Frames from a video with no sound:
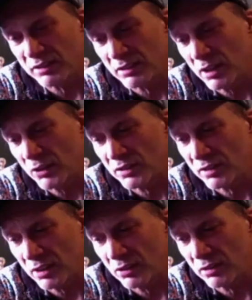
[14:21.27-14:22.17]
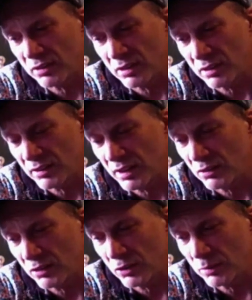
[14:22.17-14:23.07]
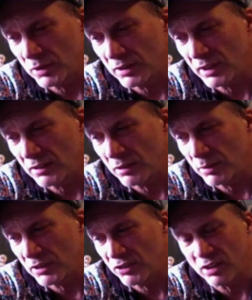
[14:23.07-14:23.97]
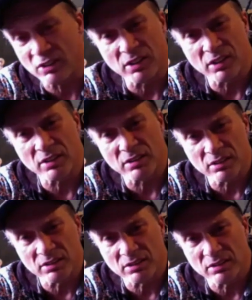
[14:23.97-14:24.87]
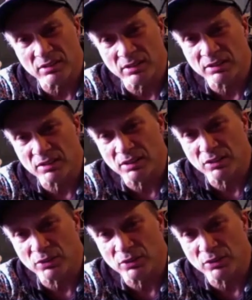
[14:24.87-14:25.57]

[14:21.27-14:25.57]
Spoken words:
I know it sounds good, but it gets a bit generic listening to it.